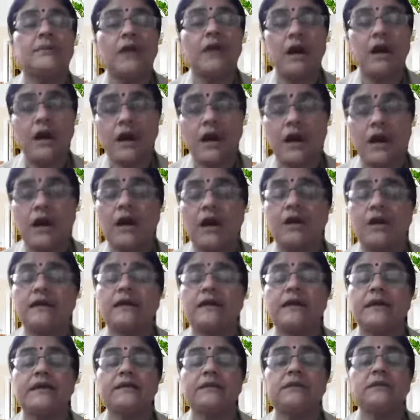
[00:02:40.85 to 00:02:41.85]
heart
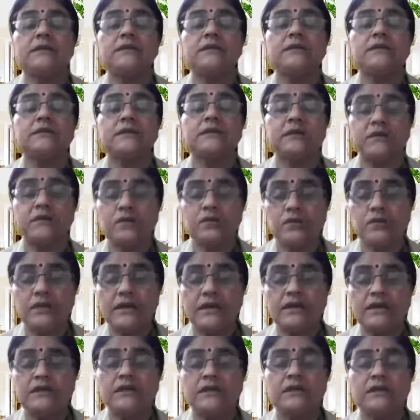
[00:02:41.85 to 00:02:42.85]
and the
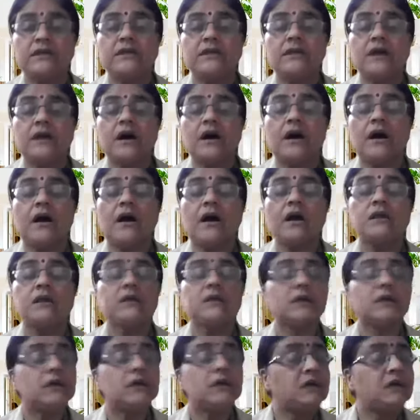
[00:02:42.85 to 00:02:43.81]
circulation in the heart.